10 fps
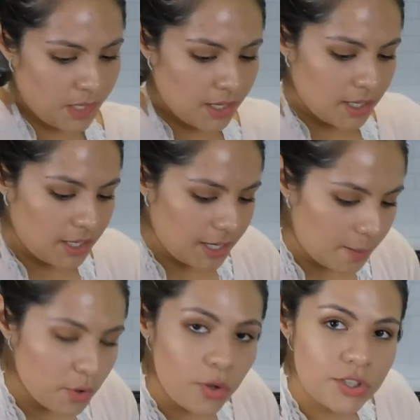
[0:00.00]
and I'm
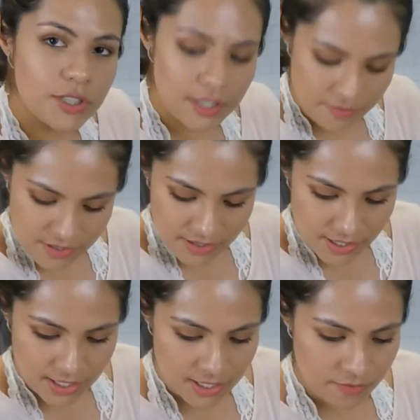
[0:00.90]
going to leave this
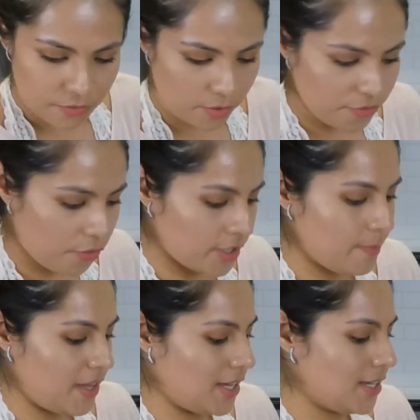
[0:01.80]
in for 40
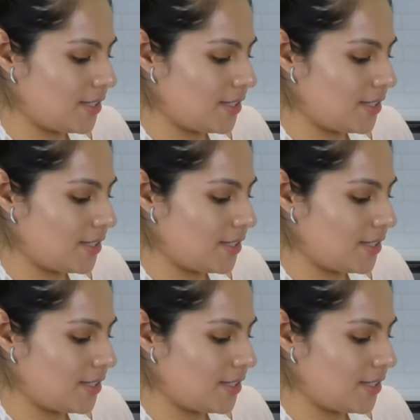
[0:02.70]
minutes,